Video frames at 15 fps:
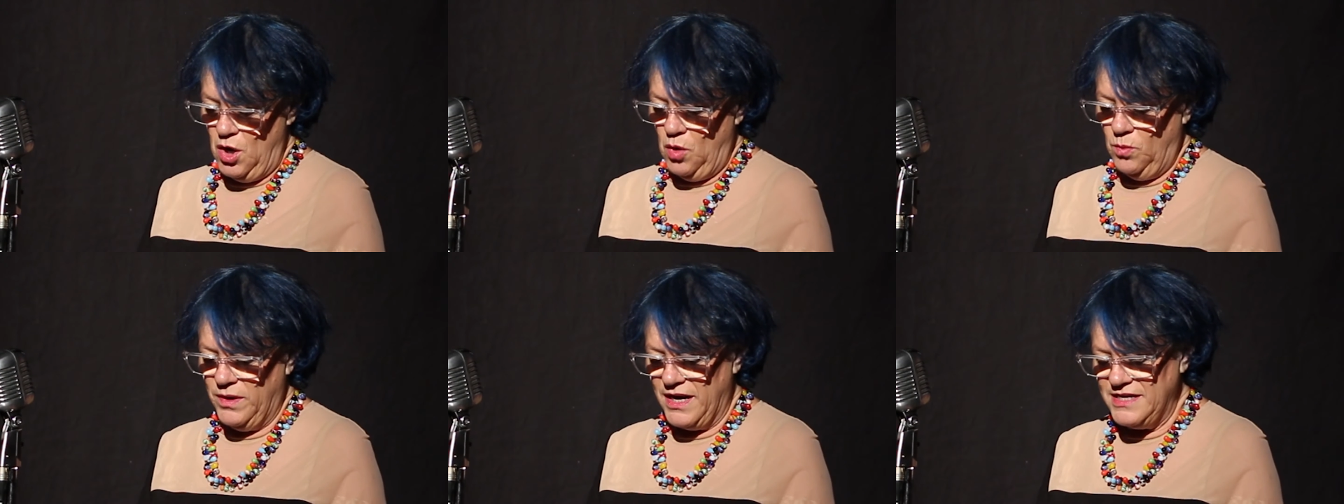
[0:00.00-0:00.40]

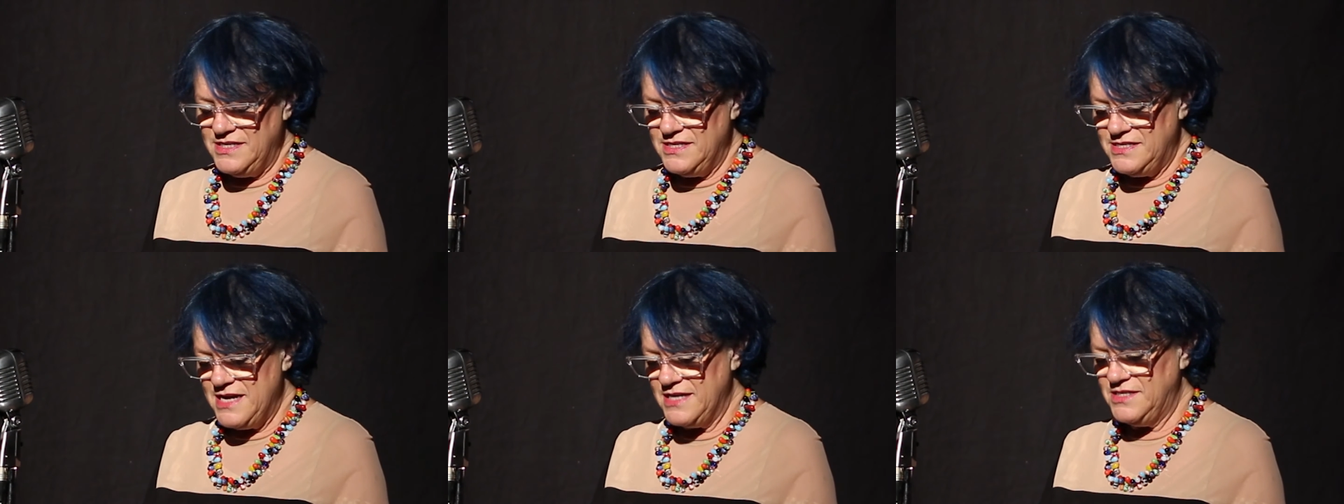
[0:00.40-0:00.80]
when I
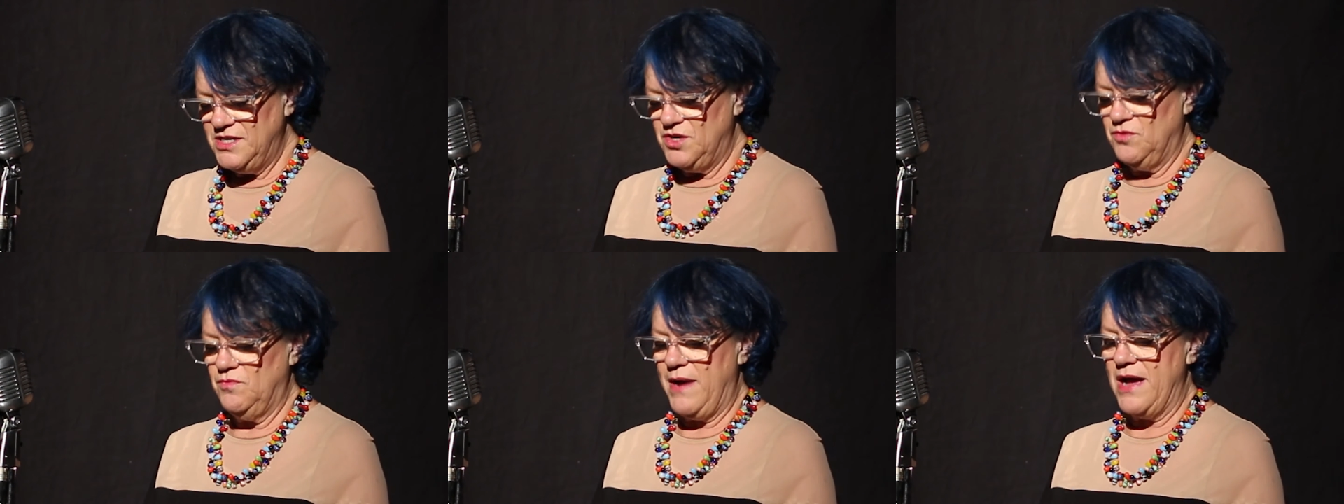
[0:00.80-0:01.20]

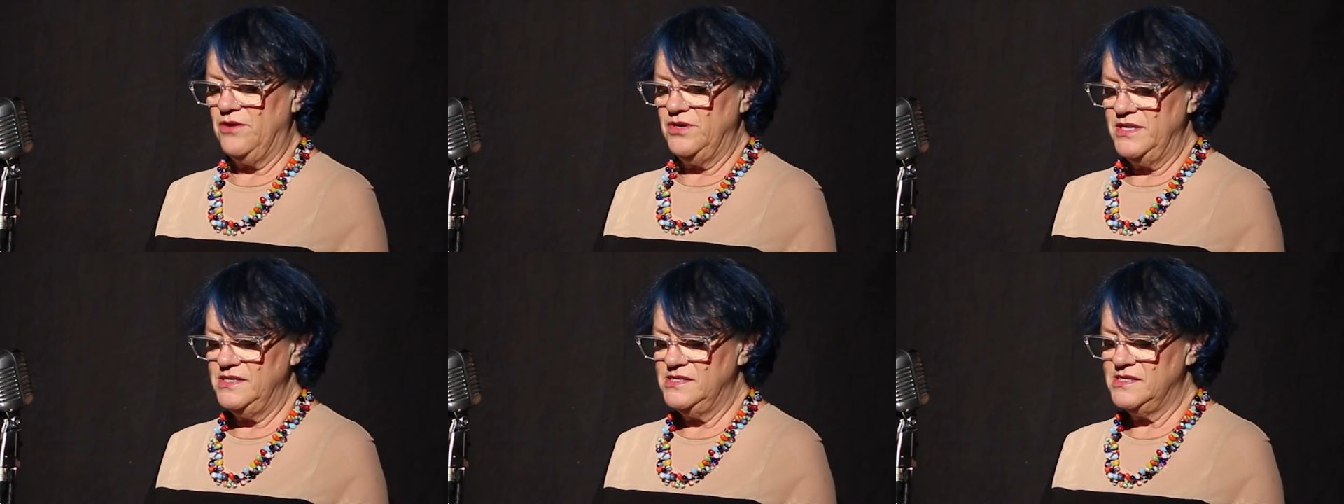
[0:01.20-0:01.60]
detected a
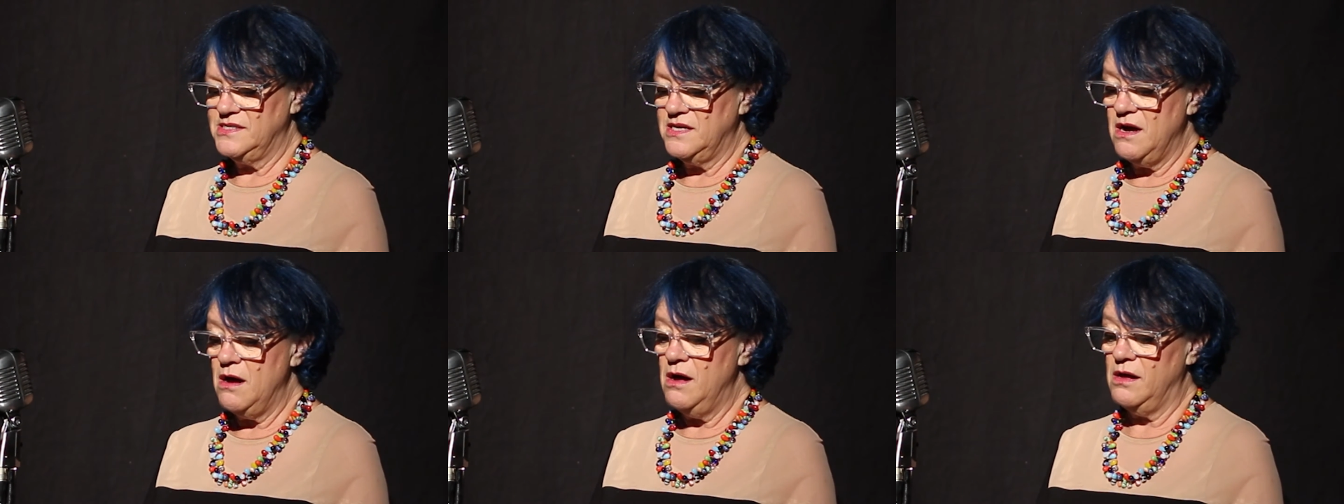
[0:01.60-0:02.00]
rounded
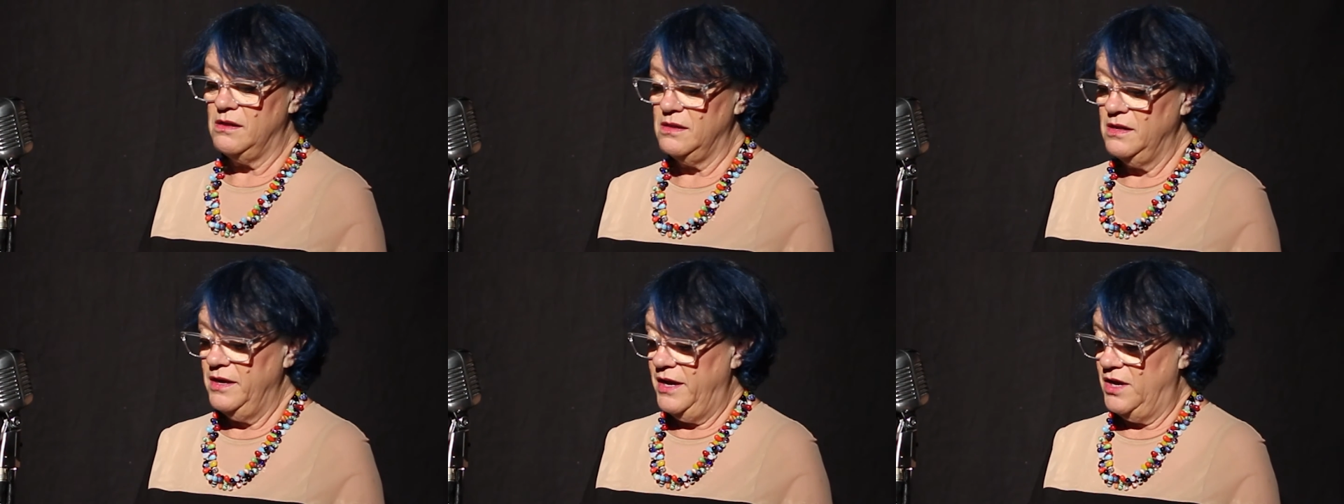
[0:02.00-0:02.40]

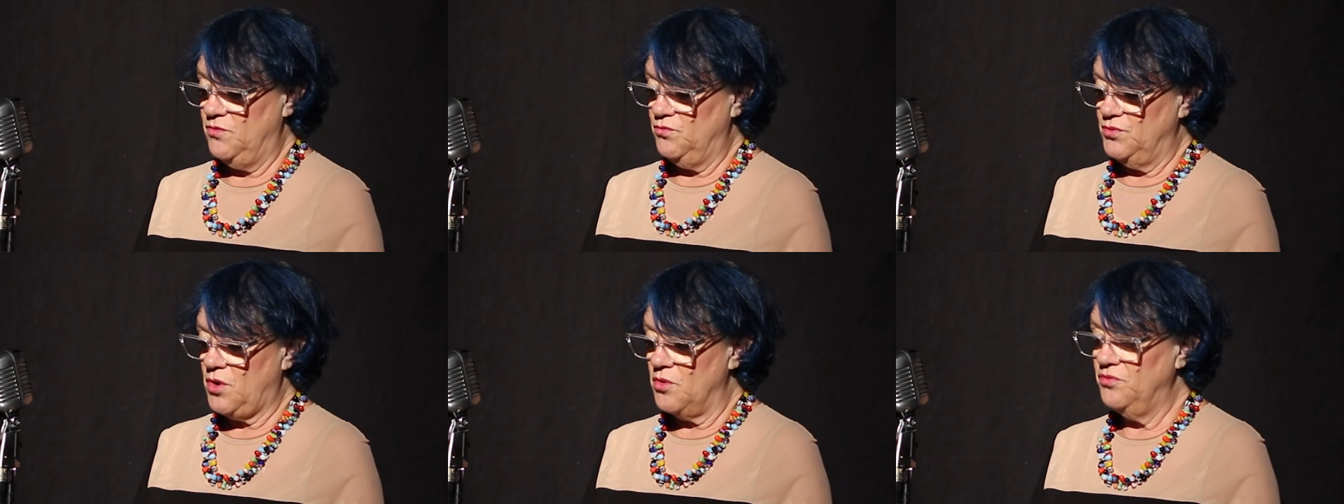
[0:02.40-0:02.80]
skull
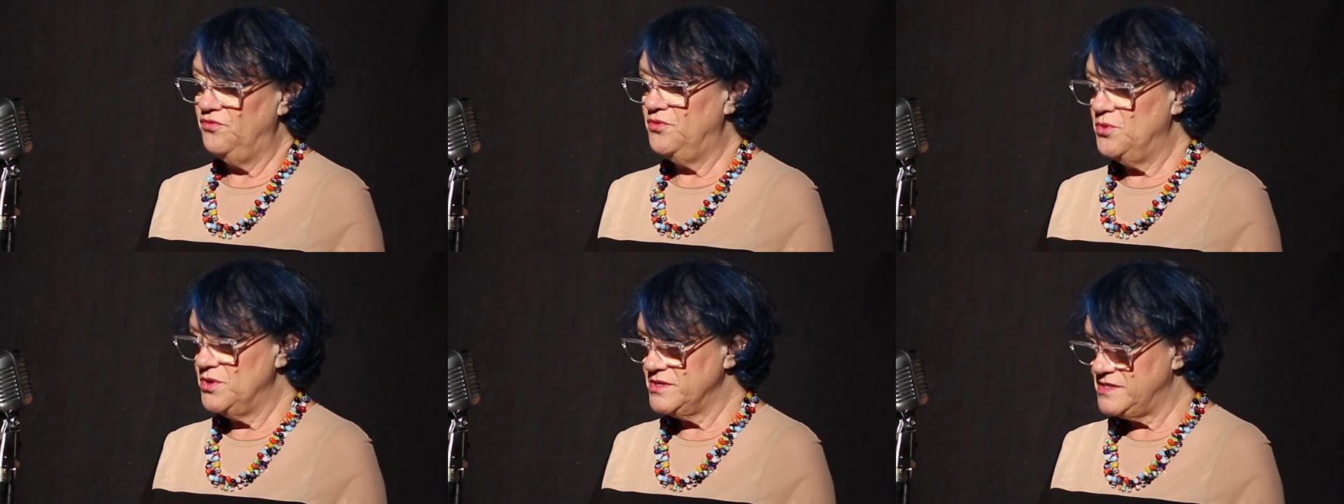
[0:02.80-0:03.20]
in row
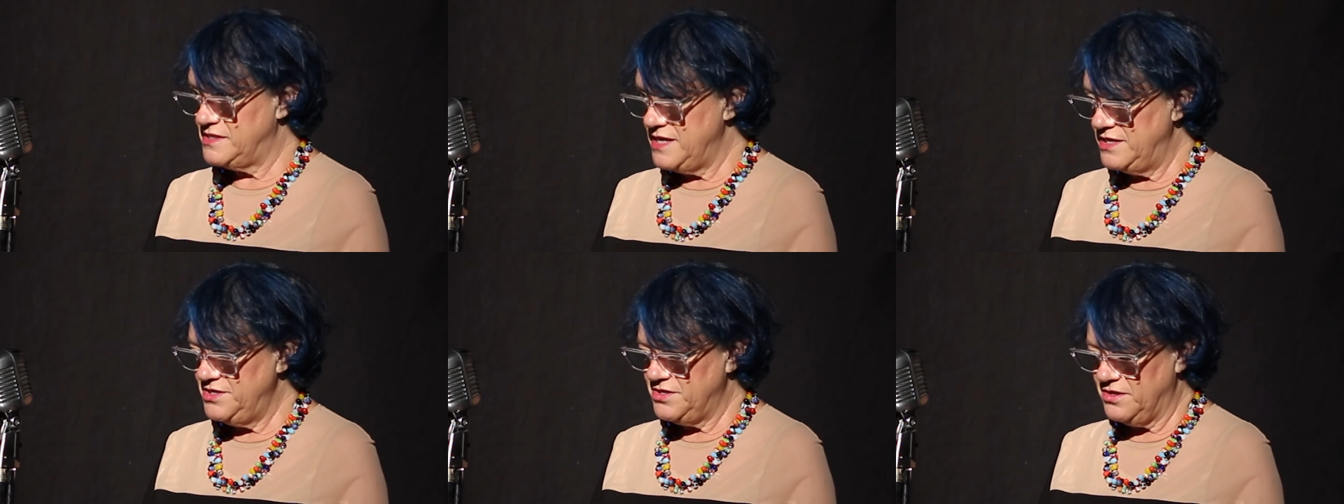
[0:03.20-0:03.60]
4,
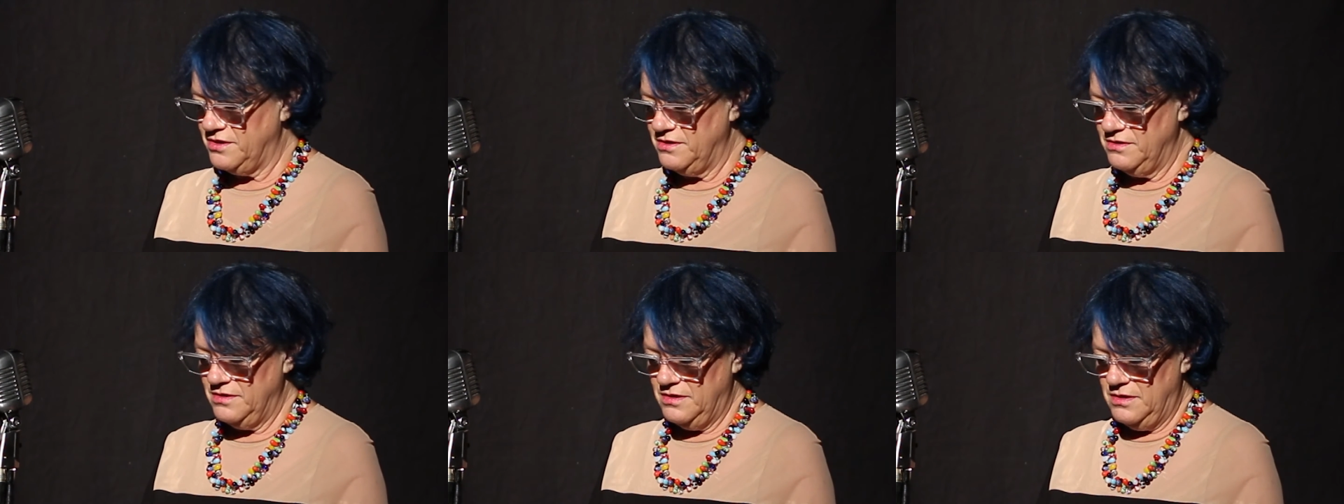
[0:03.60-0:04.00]
center.